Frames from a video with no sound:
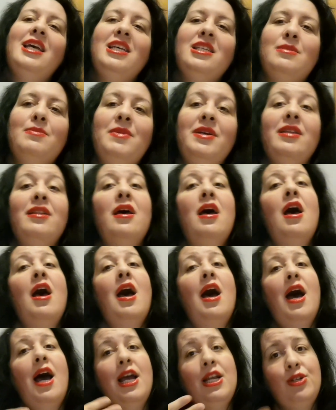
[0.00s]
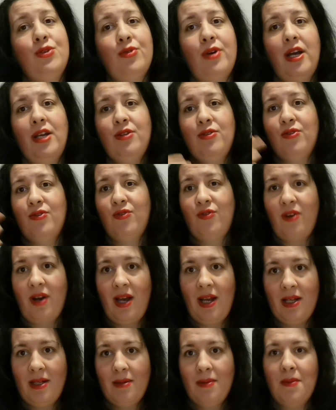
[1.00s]
is mean I try to
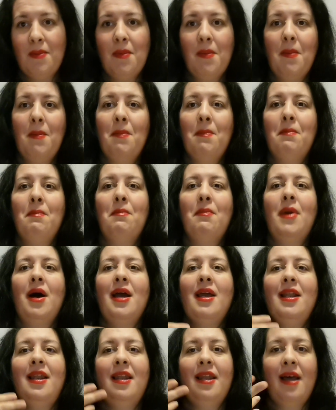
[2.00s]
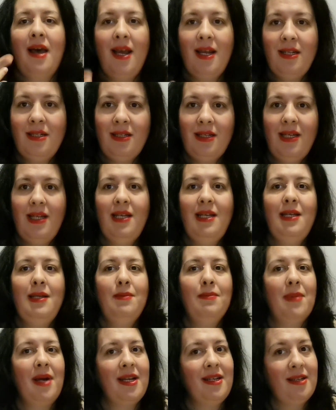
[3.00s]
find my light
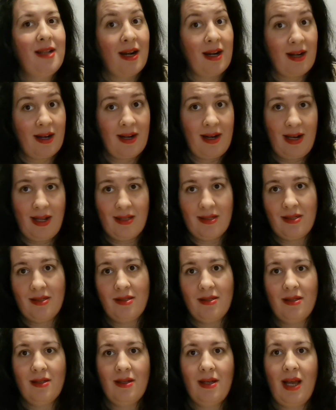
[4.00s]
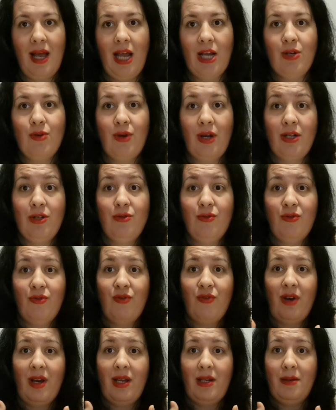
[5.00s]
in my darkness. I try to
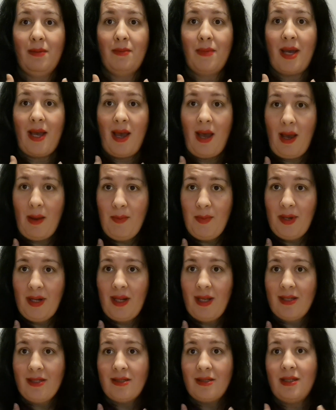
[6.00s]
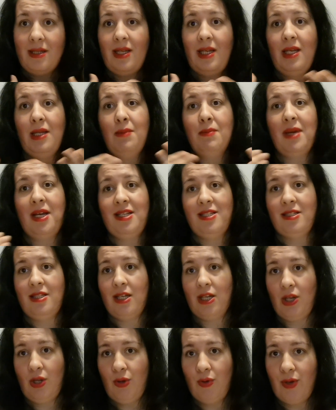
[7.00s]
find my happiness in my
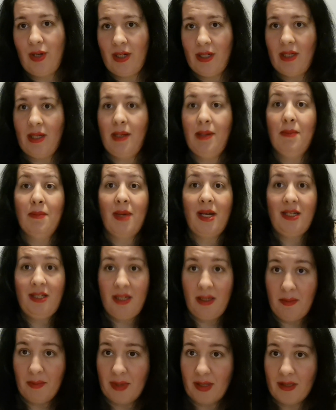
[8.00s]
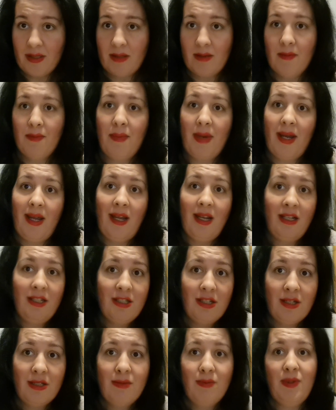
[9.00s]
insecurity, in my demons, my
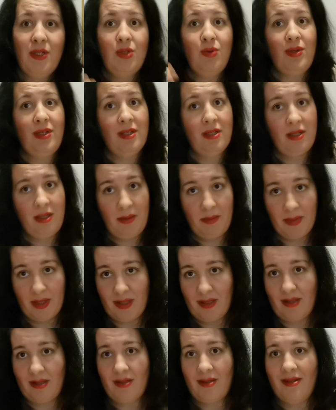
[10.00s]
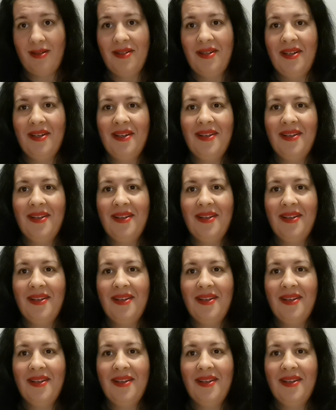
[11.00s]
angels between the demons.